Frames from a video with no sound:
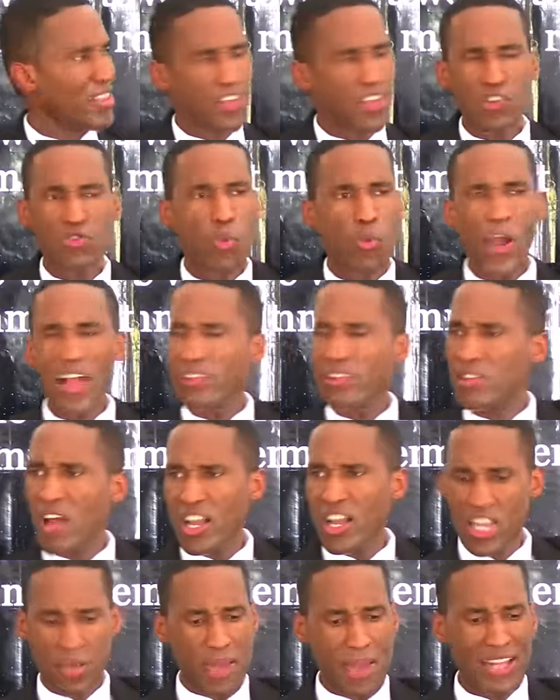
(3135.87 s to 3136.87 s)
Now, this is well
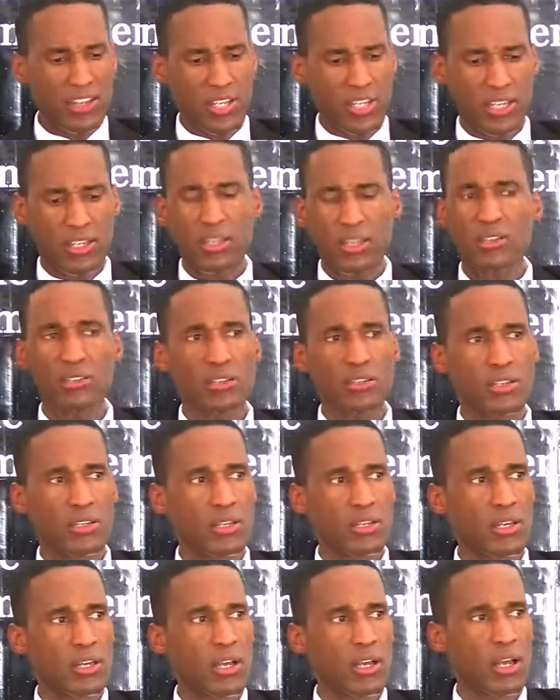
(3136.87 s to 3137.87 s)
documented.
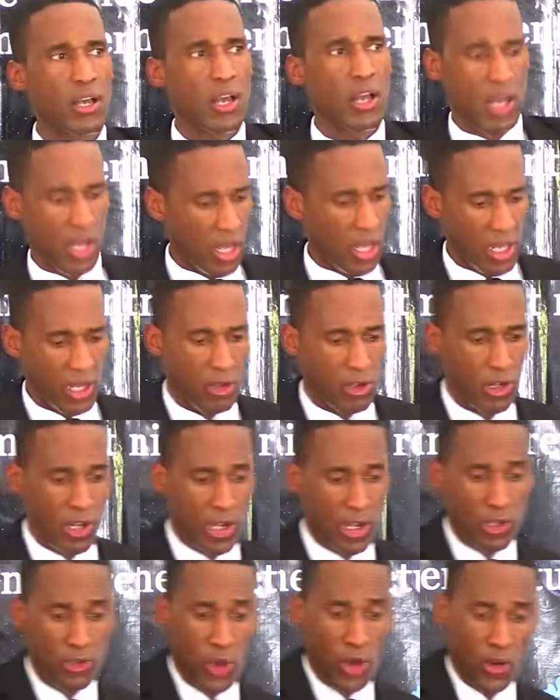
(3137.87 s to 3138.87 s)

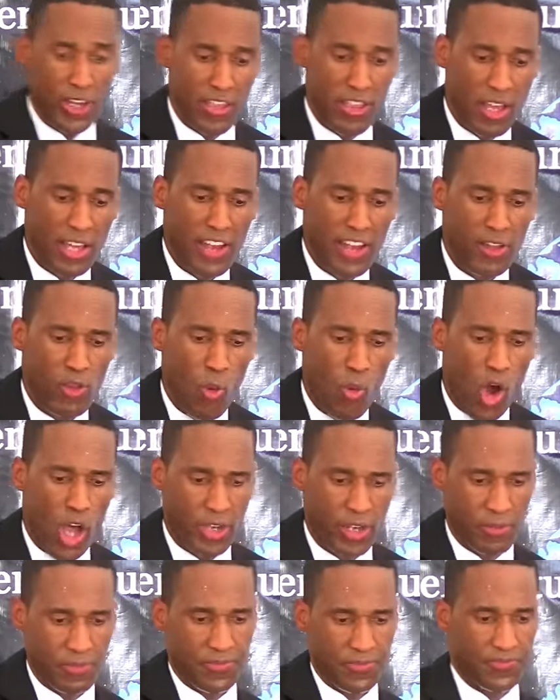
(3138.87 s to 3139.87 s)
N notice another
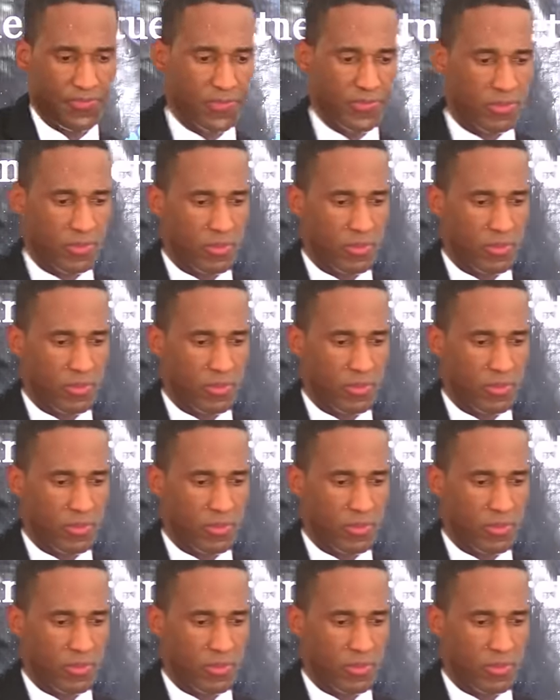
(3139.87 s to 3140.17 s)
one.